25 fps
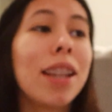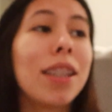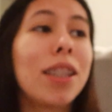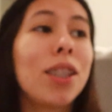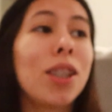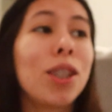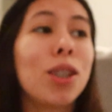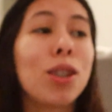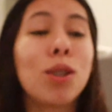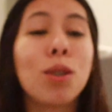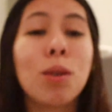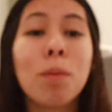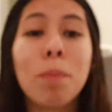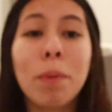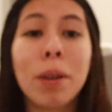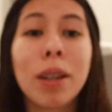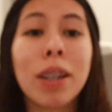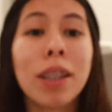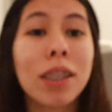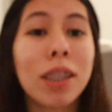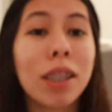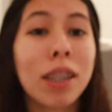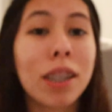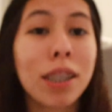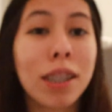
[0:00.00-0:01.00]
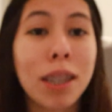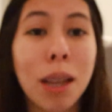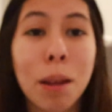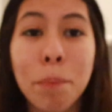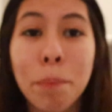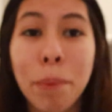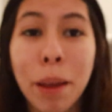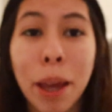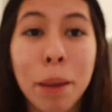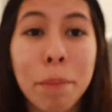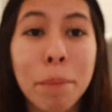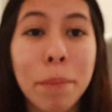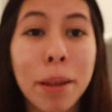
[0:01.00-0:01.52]
It's just super easy to
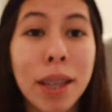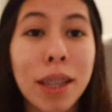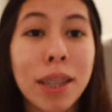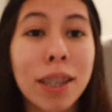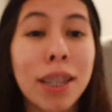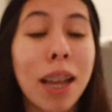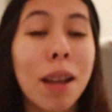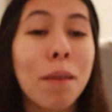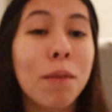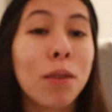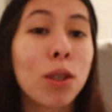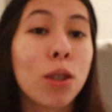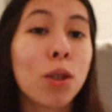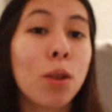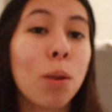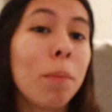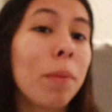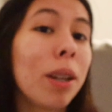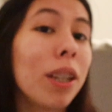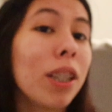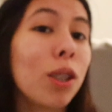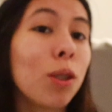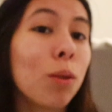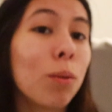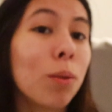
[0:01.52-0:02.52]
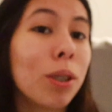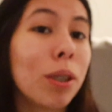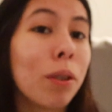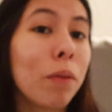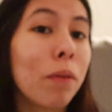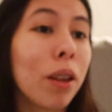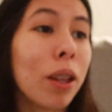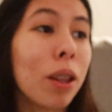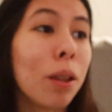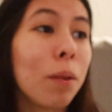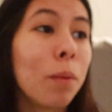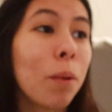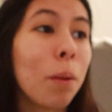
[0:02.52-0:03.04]
send payments. They have so many tools
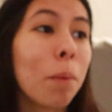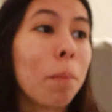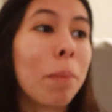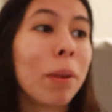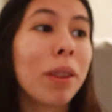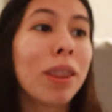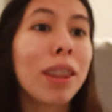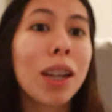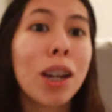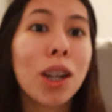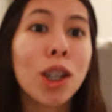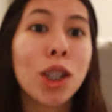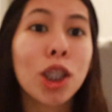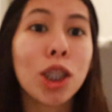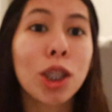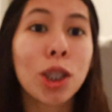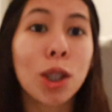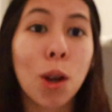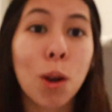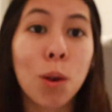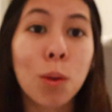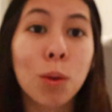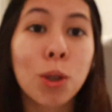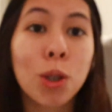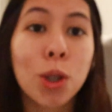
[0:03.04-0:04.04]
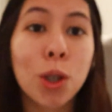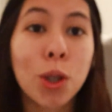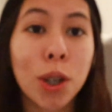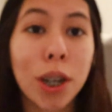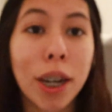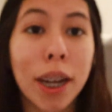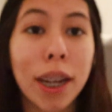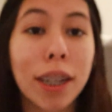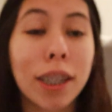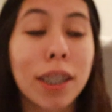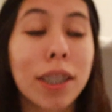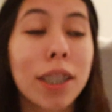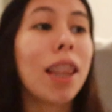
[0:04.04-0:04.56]
available, but they are so
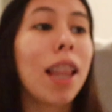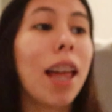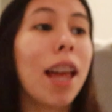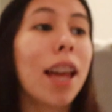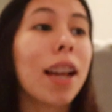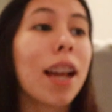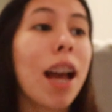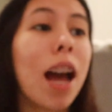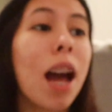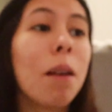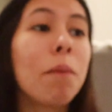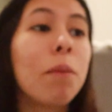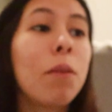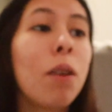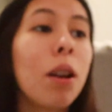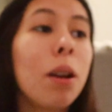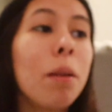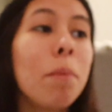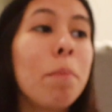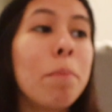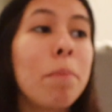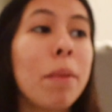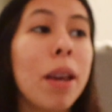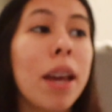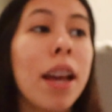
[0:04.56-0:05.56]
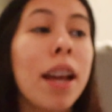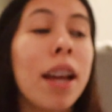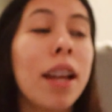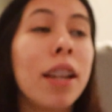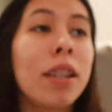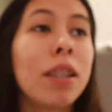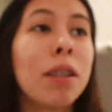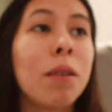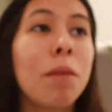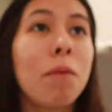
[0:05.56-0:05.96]
strict. Like I've gotten banned